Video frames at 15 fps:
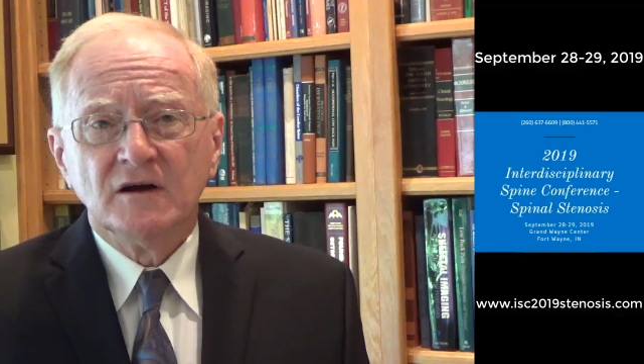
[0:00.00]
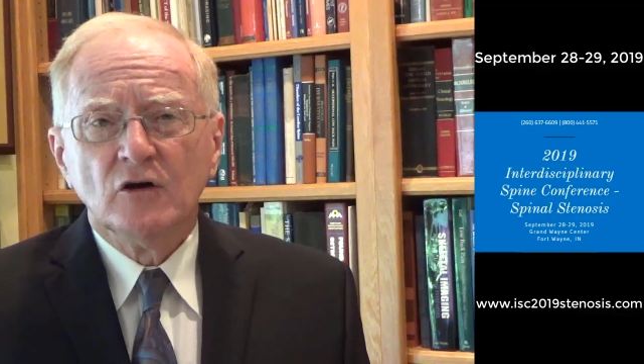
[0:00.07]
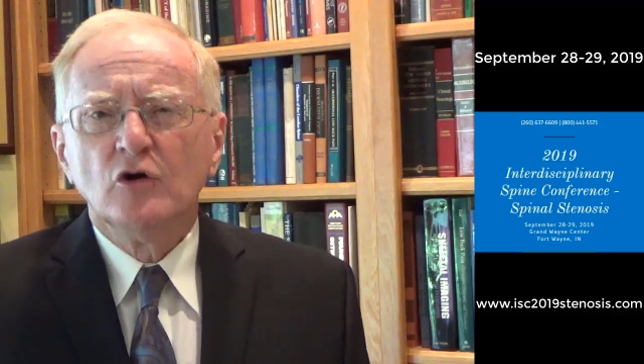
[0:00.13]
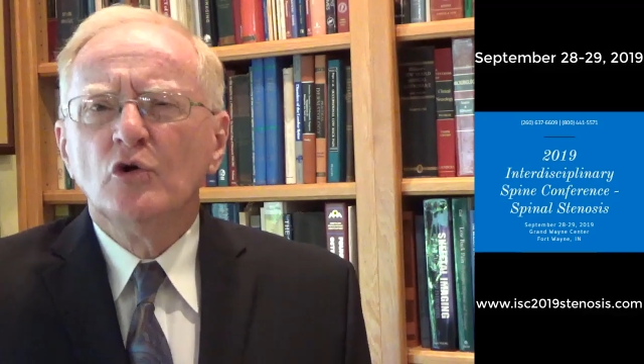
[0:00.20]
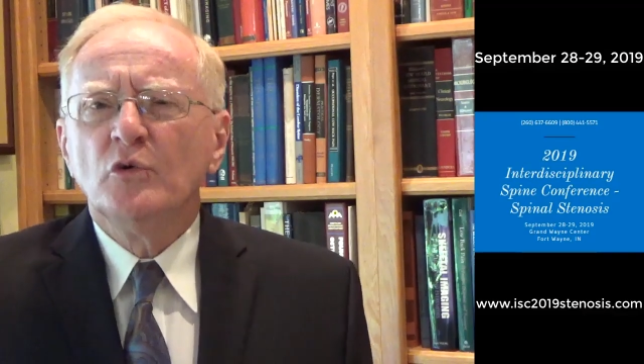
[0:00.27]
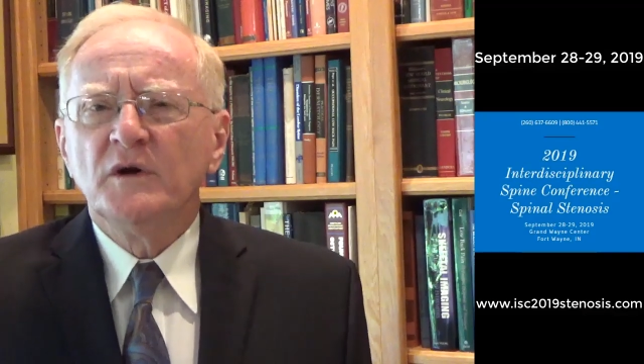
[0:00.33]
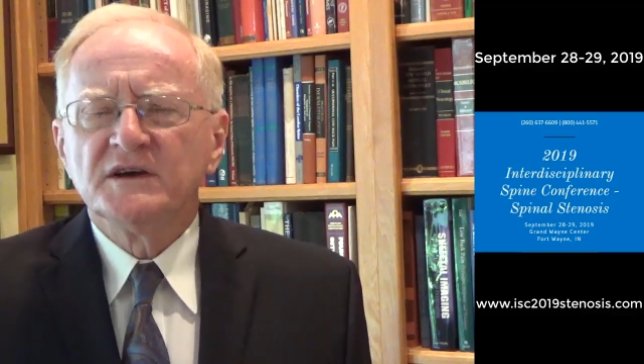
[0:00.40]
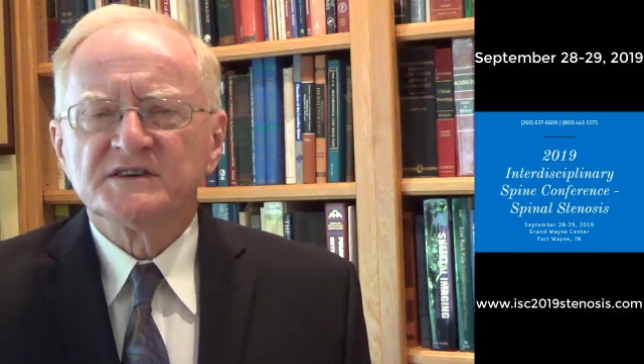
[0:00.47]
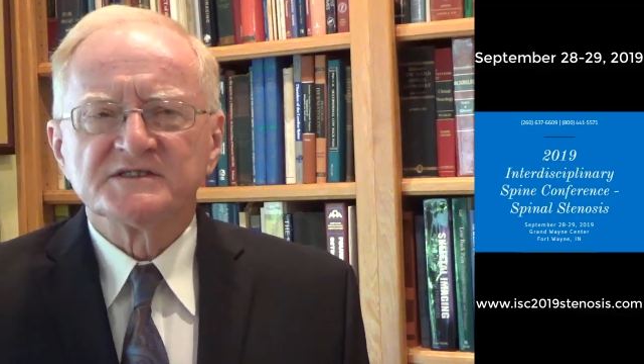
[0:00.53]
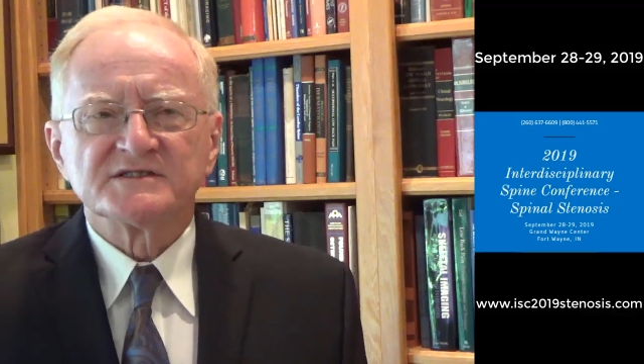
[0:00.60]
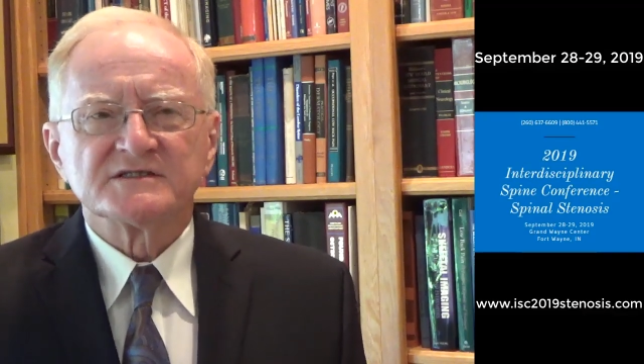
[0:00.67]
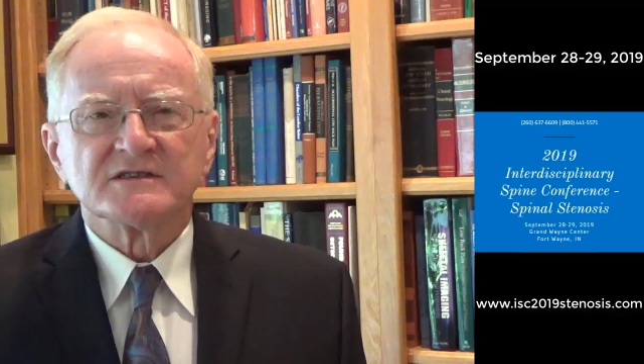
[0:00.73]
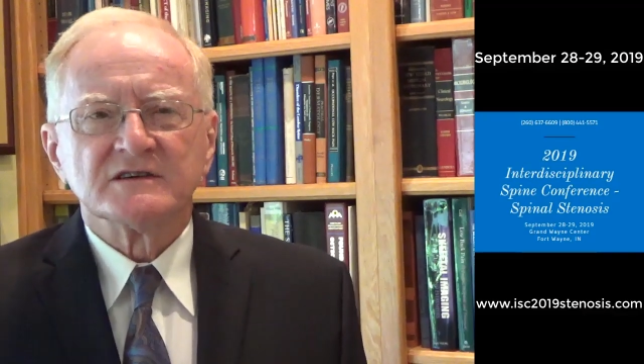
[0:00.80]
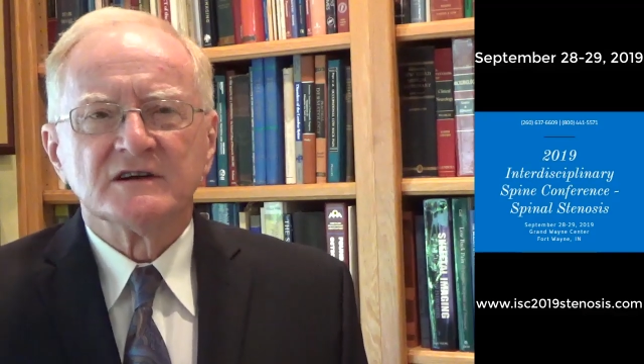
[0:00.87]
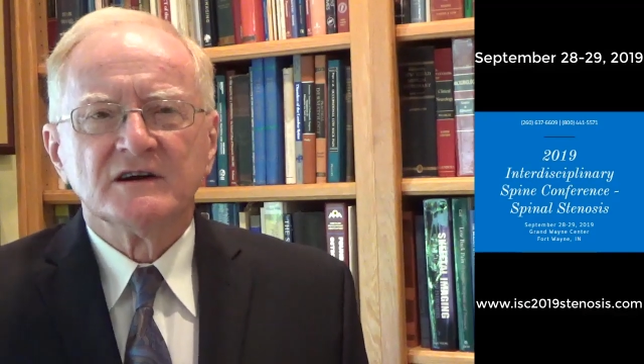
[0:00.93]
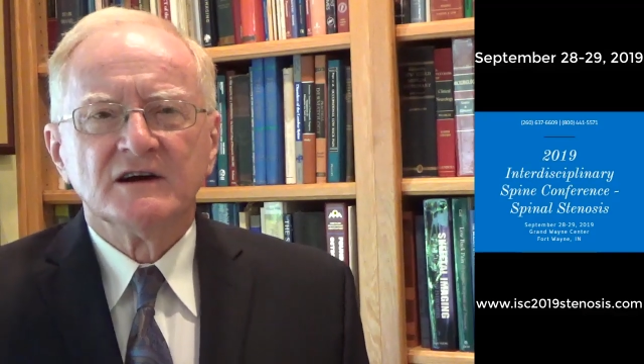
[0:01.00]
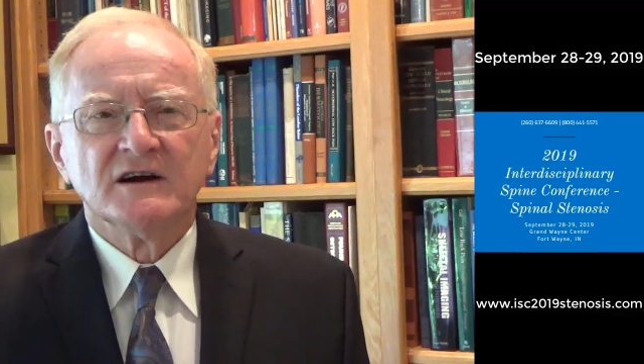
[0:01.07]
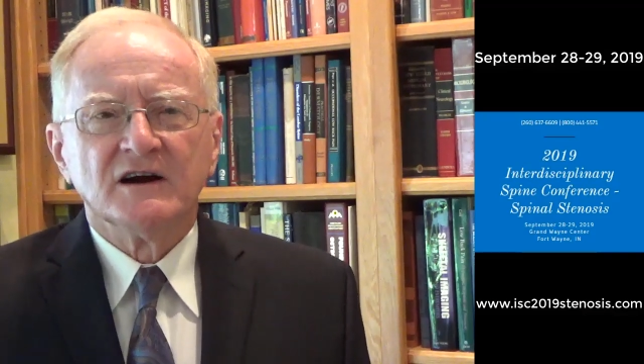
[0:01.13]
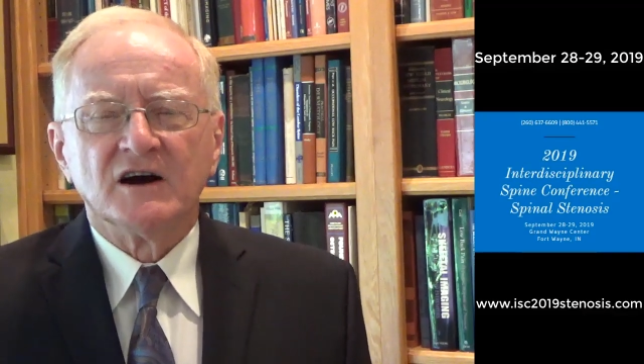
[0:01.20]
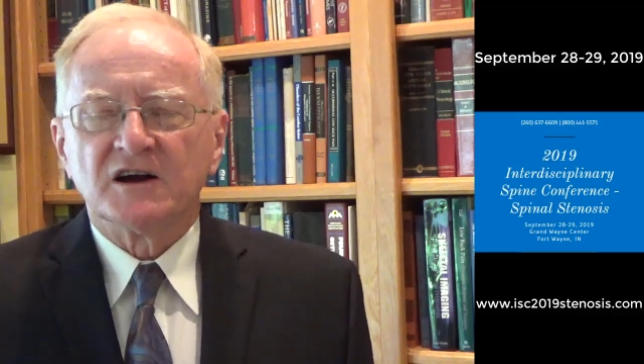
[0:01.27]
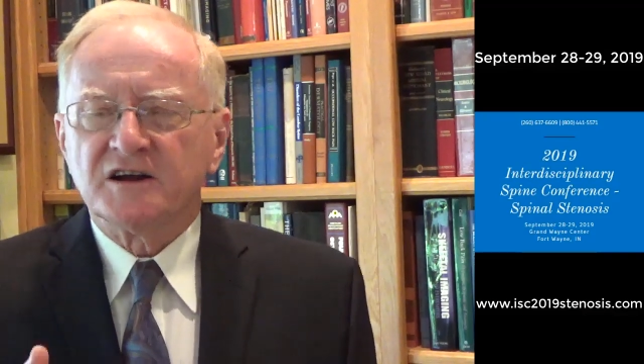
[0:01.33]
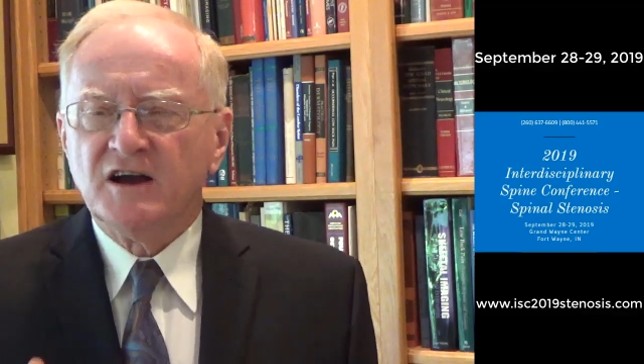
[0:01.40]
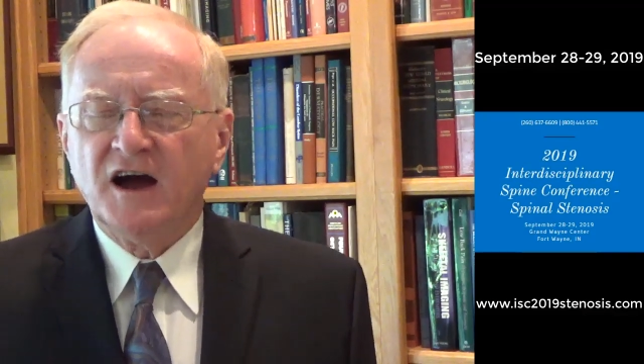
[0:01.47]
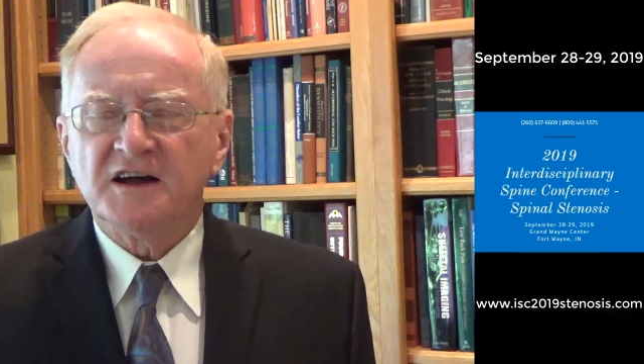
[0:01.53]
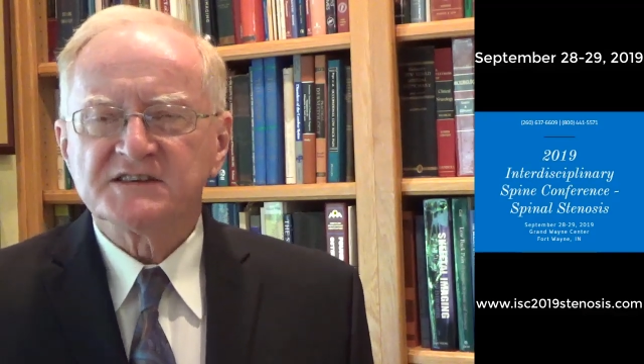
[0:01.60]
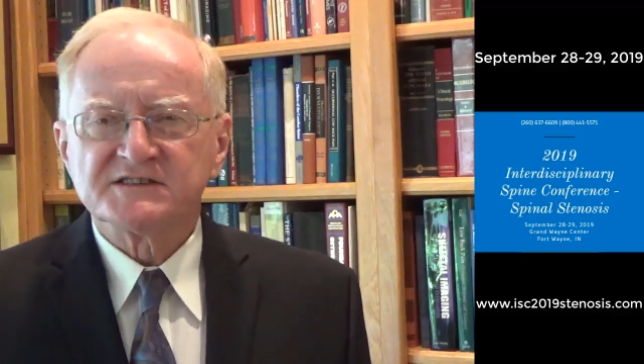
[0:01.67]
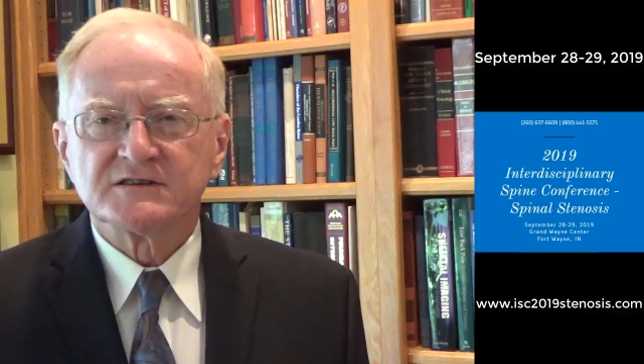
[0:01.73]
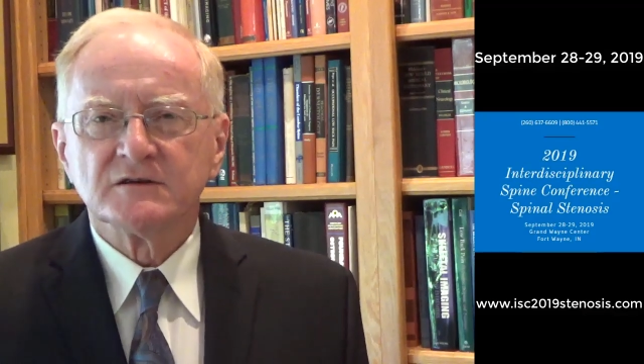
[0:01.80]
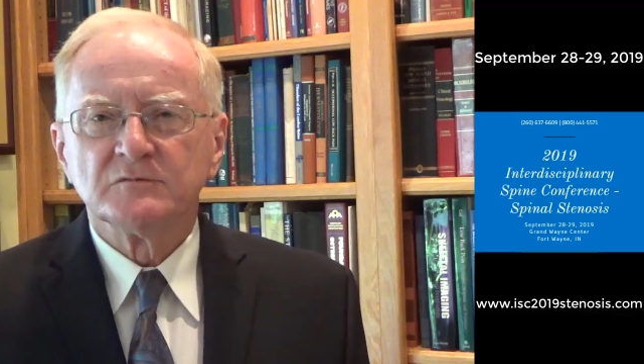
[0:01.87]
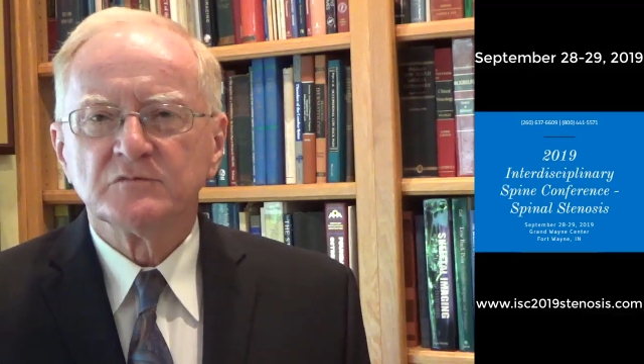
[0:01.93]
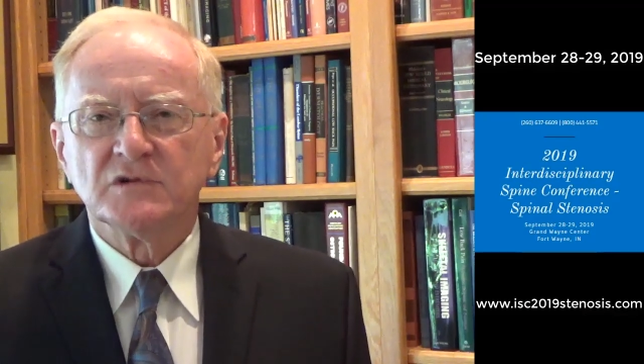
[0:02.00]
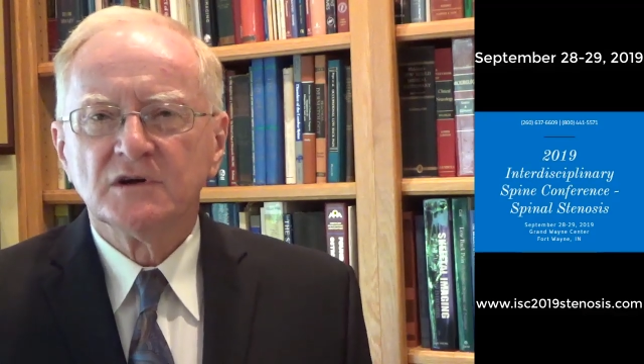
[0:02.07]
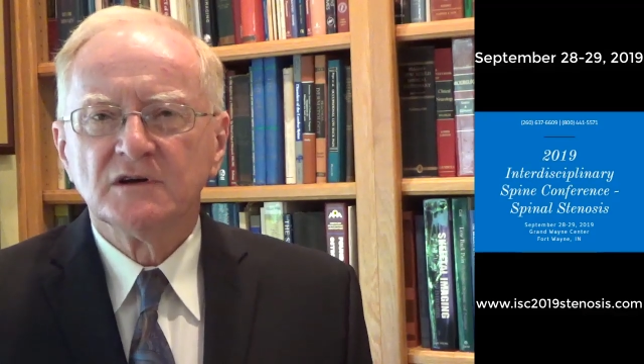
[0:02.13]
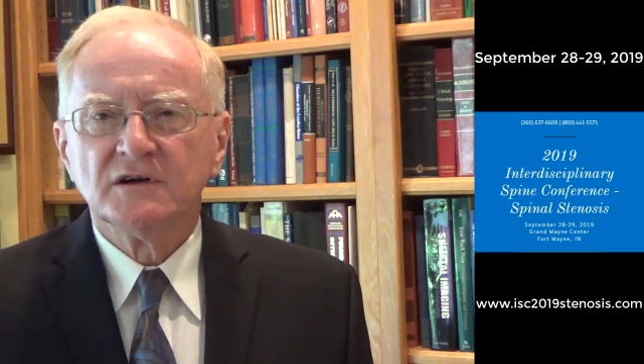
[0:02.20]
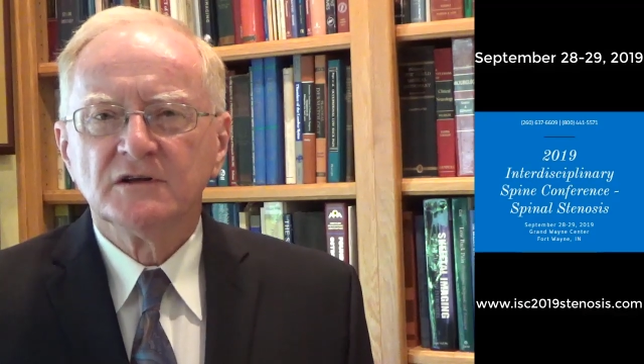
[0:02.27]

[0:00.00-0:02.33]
who is accustomed